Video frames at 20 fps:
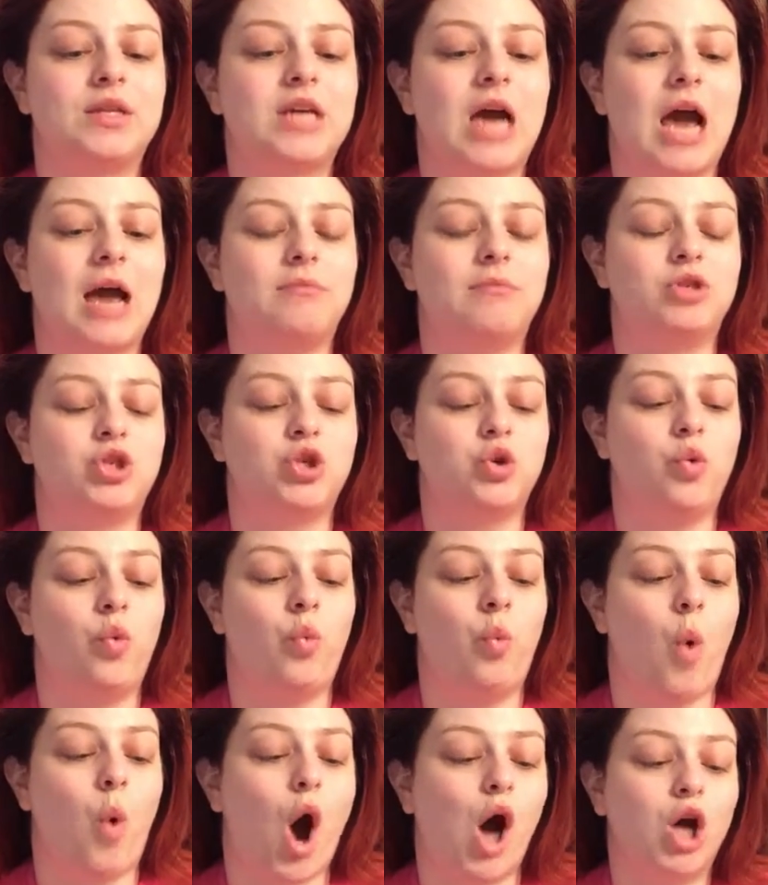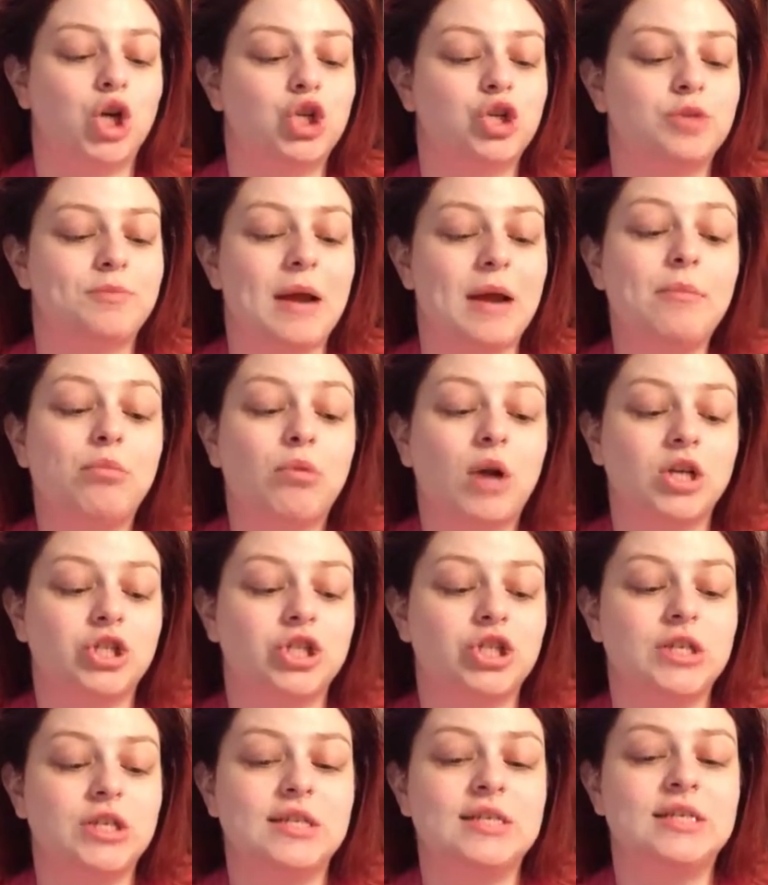time to wash my
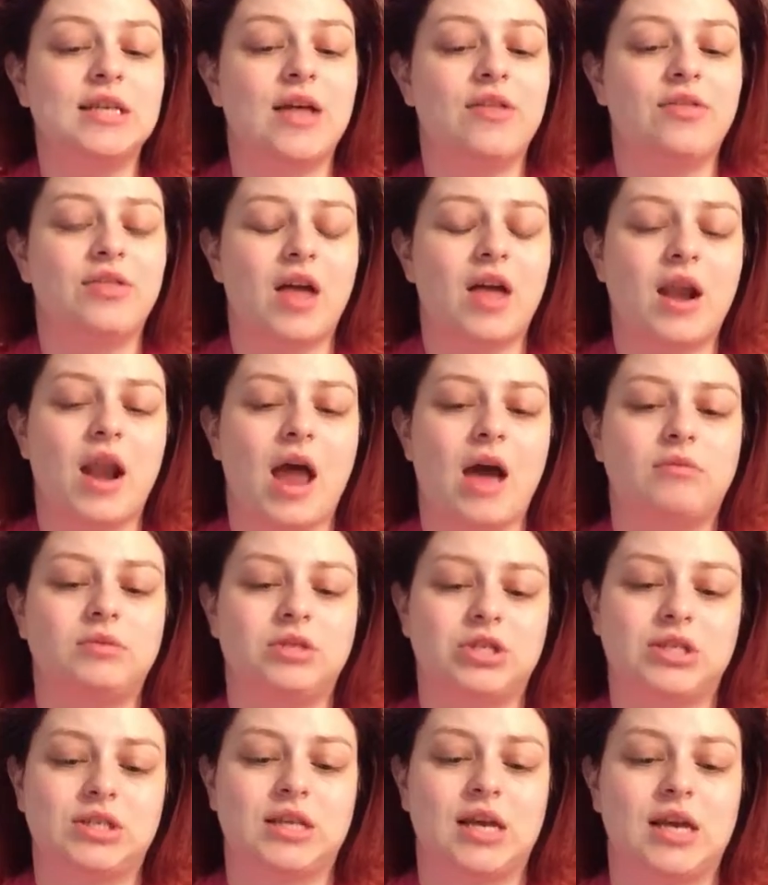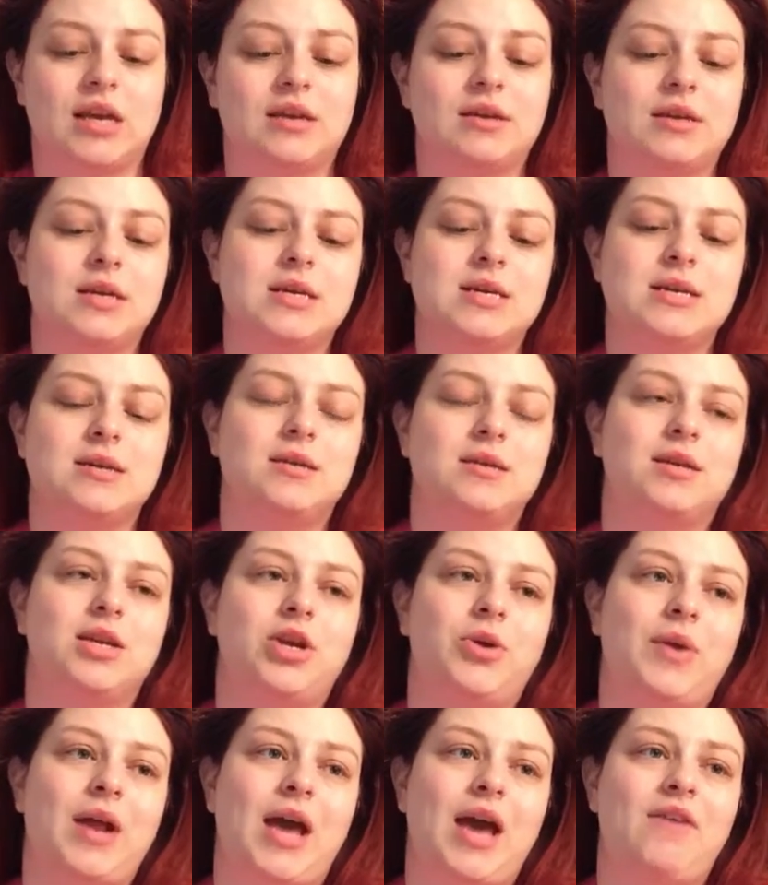brushes, and then I was just like, you
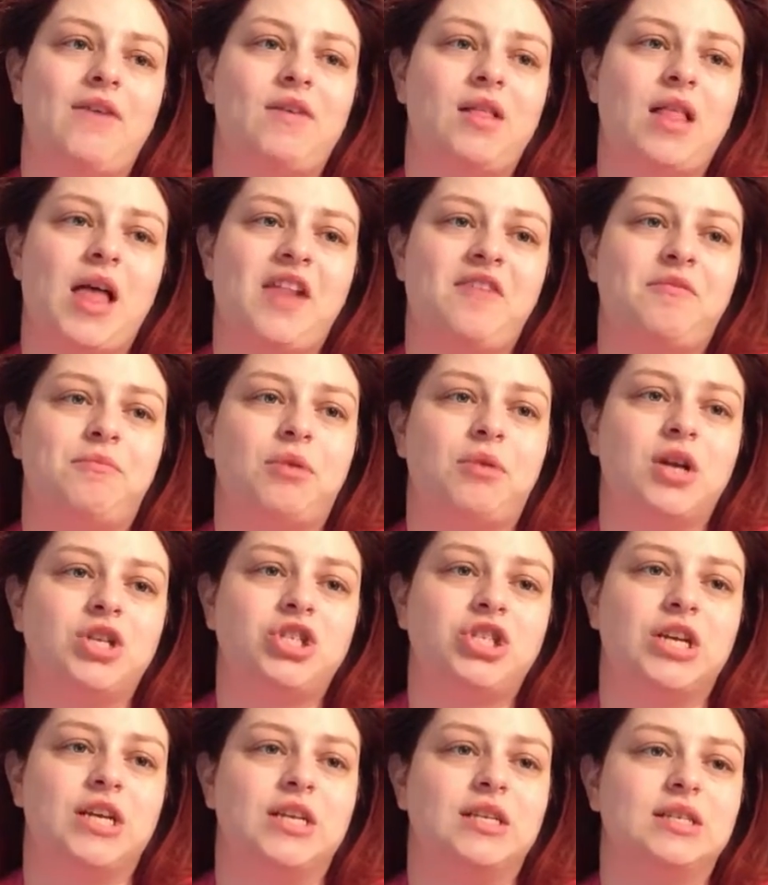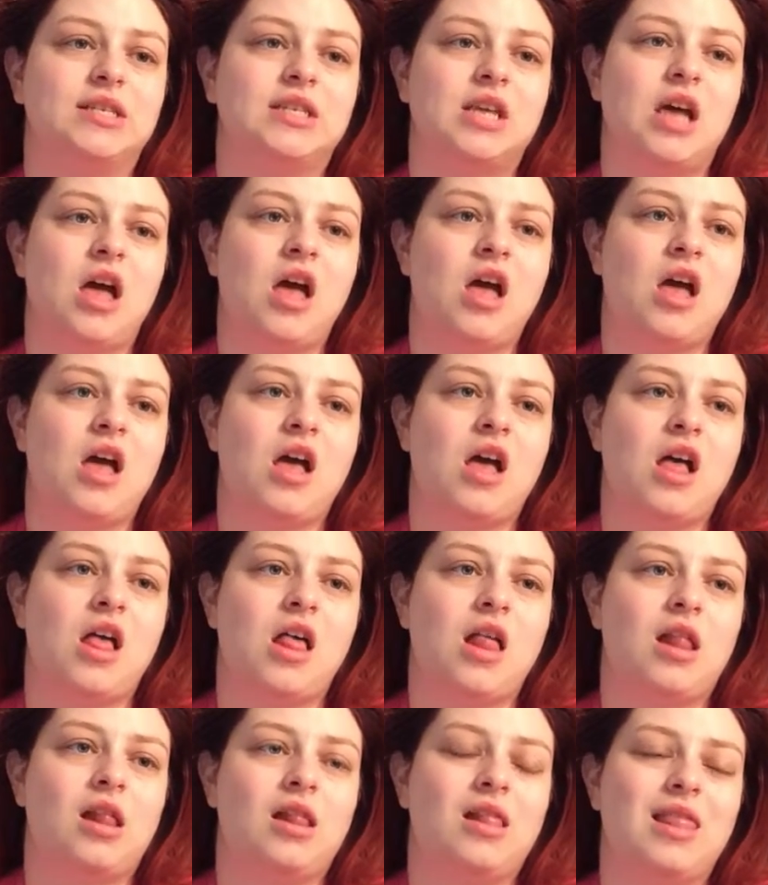know what, I have a lot of brushes,
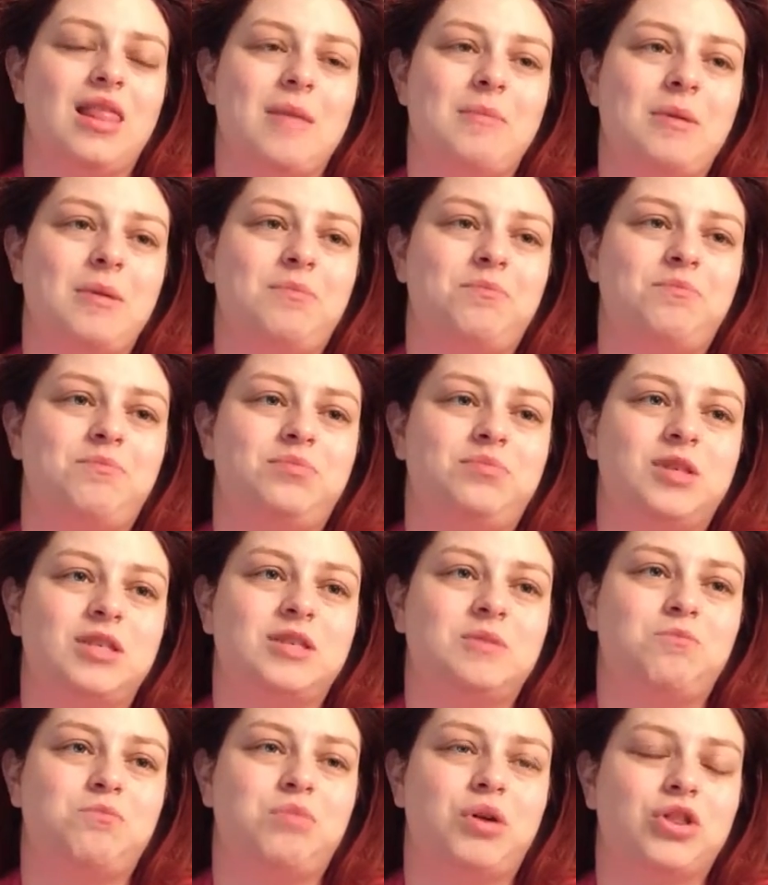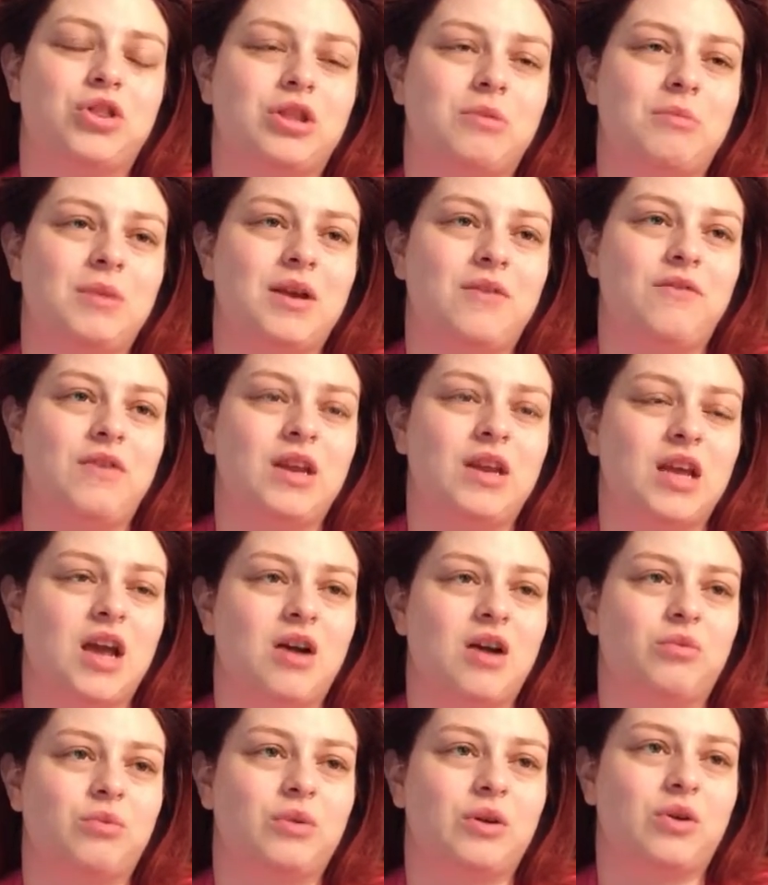let me just put them in a
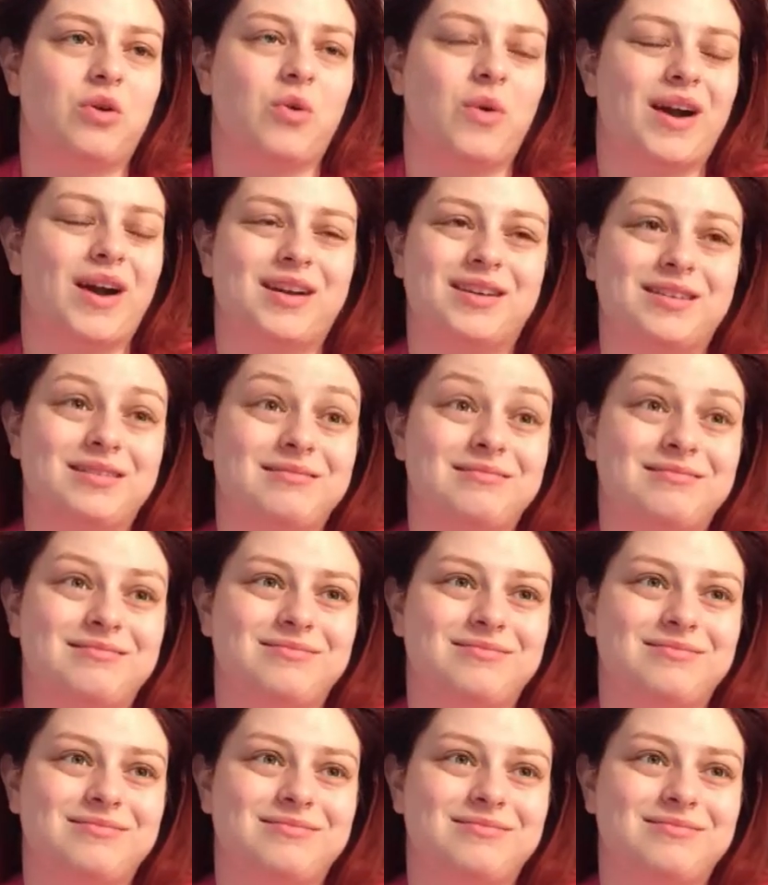video real quick.